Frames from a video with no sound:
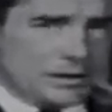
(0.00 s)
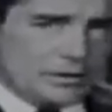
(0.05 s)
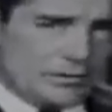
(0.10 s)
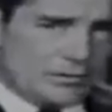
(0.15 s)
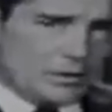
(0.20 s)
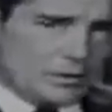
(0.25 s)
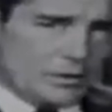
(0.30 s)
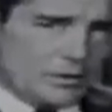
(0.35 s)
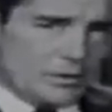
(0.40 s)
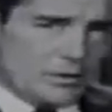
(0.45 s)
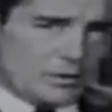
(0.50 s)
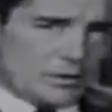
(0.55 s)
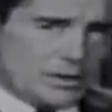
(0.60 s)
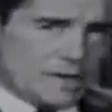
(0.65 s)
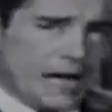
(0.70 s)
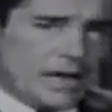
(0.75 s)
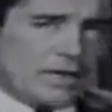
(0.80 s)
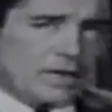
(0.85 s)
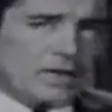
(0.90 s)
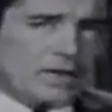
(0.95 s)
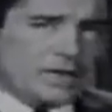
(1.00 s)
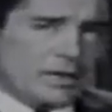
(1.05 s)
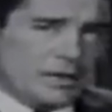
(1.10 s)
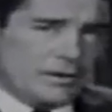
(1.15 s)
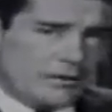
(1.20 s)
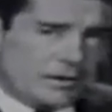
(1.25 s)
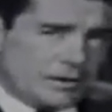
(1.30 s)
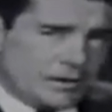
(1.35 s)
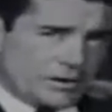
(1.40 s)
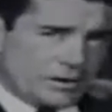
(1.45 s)
The foremost tactic
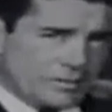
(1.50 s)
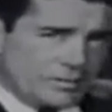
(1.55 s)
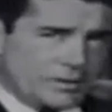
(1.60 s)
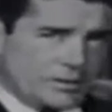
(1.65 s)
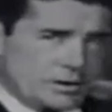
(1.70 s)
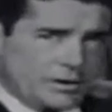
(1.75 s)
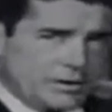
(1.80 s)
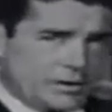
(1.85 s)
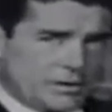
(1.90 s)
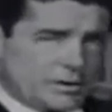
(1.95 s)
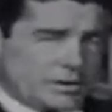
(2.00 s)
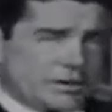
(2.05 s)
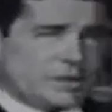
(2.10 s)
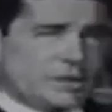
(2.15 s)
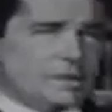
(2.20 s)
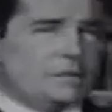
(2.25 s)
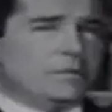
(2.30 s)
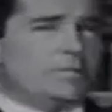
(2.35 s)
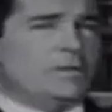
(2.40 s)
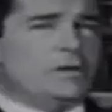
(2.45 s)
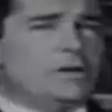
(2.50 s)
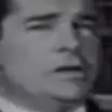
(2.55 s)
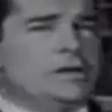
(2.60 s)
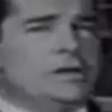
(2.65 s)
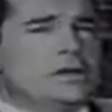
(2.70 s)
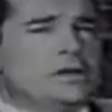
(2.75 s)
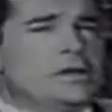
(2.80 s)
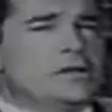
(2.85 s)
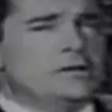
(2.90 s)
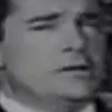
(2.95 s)
of the subverters is
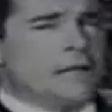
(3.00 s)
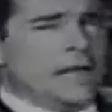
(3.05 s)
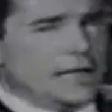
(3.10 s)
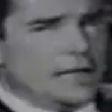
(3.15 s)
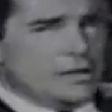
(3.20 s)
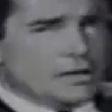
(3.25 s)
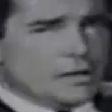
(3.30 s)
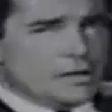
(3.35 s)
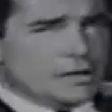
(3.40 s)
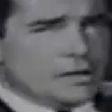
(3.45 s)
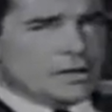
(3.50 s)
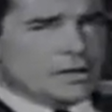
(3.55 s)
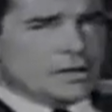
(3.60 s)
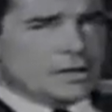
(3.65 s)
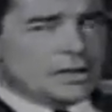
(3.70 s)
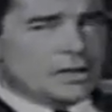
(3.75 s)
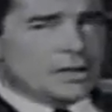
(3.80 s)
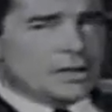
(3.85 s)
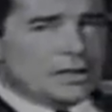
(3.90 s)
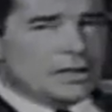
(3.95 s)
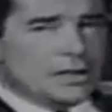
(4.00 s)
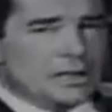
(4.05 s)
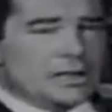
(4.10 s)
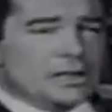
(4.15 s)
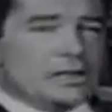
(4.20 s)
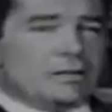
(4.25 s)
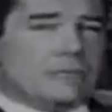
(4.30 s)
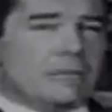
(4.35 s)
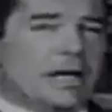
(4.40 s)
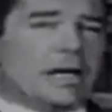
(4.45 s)
subversion of language.
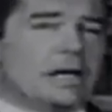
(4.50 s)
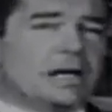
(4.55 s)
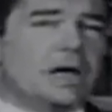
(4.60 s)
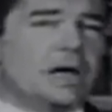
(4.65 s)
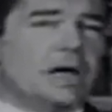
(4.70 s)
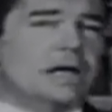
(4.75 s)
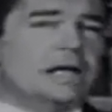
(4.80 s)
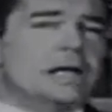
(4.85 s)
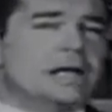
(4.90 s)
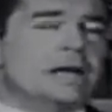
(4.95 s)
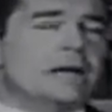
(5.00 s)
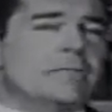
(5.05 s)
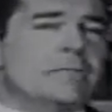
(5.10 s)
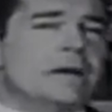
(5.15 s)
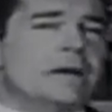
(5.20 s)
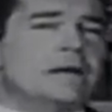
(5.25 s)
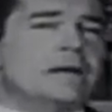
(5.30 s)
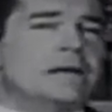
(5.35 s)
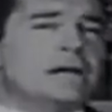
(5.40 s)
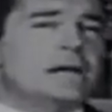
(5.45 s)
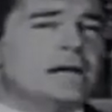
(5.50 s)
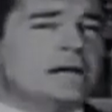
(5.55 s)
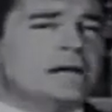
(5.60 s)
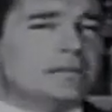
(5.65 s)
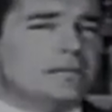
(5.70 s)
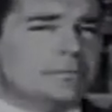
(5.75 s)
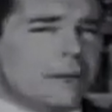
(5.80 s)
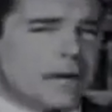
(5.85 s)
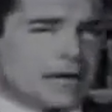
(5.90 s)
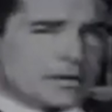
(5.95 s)
By calling America a
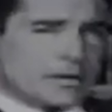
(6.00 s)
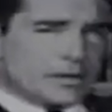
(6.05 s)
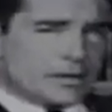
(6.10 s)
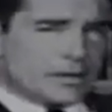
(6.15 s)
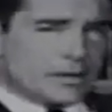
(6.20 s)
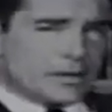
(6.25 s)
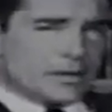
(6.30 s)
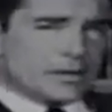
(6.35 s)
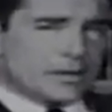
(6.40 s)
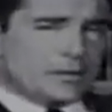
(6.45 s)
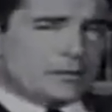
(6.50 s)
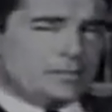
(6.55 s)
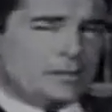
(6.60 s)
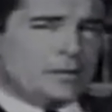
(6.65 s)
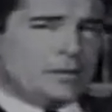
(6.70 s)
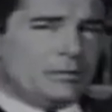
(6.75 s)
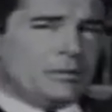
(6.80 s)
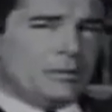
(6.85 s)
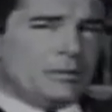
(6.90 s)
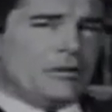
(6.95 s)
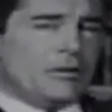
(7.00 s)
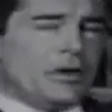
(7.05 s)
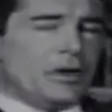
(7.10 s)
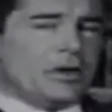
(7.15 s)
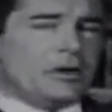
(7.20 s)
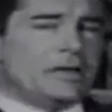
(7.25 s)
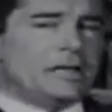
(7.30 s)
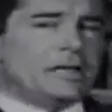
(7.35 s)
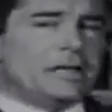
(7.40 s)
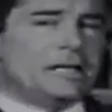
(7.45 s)
democracy until people
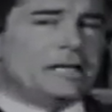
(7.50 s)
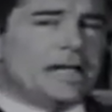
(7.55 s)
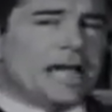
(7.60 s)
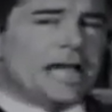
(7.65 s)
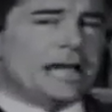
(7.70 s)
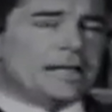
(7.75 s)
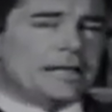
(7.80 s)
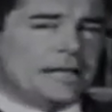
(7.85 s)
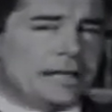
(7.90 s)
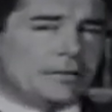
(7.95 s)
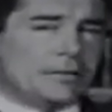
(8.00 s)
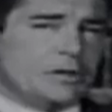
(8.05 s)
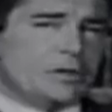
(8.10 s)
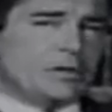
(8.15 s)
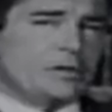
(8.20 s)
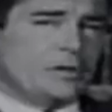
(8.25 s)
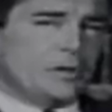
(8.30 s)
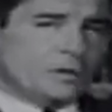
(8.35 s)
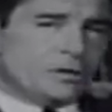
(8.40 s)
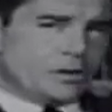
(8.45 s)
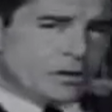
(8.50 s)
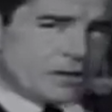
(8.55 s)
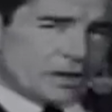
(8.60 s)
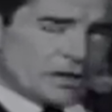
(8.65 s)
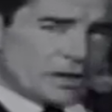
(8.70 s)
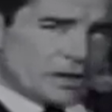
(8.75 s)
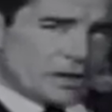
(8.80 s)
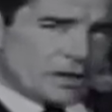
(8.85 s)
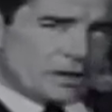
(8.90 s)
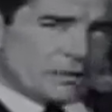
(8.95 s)
thoughtlessly accept and use the
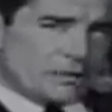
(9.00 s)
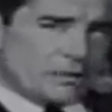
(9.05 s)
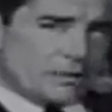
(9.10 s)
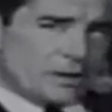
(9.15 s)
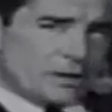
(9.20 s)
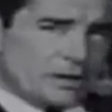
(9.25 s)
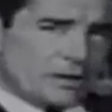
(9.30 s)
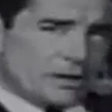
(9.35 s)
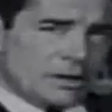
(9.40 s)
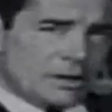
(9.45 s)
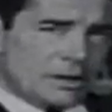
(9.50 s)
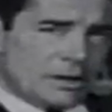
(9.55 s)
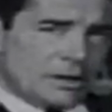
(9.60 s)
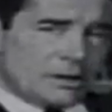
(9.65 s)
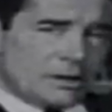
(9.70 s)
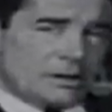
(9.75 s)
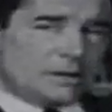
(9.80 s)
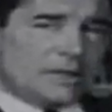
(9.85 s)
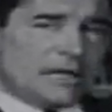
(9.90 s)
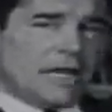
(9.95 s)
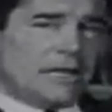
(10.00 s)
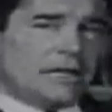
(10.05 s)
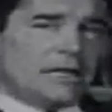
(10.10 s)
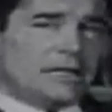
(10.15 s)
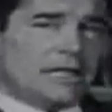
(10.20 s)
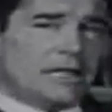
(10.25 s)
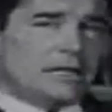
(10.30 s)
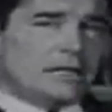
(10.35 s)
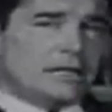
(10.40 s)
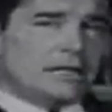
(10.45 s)
term,
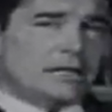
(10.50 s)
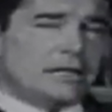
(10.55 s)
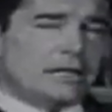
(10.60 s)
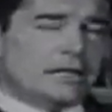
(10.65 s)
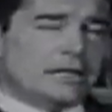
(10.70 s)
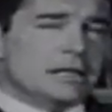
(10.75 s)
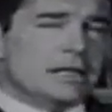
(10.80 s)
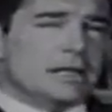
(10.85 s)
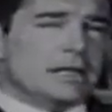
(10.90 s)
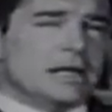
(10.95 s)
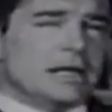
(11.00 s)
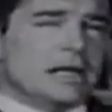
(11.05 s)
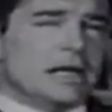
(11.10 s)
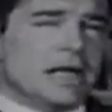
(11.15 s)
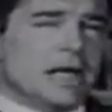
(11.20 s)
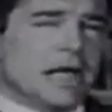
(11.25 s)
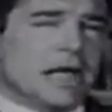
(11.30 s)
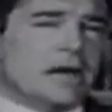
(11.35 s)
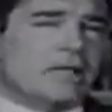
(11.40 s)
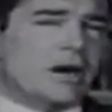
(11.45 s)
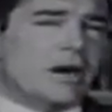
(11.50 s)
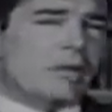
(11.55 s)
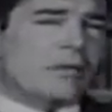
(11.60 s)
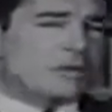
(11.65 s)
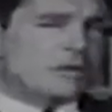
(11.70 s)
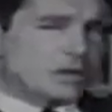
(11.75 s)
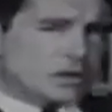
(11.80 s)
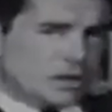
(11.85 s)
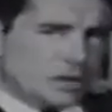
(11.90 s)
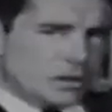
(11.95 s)
totalitarians have
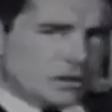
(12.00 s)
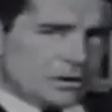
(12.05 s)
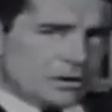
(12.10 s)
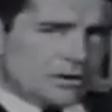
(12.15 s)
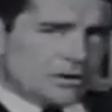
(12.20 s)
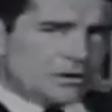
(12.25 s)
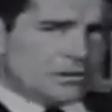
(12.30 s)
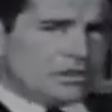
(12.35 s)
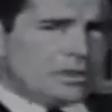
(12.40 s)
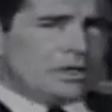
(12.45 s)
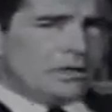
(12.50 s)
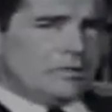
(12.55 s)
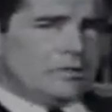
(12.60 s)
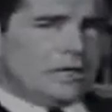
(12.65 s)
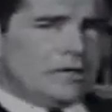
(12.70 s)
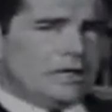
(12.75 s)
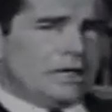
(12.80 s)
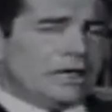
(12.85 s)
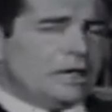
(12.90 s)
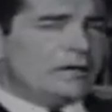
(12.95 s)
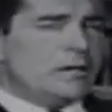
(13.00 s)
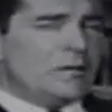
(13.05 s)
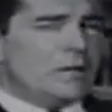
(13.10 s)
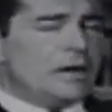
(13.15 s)
obscured the real meaning of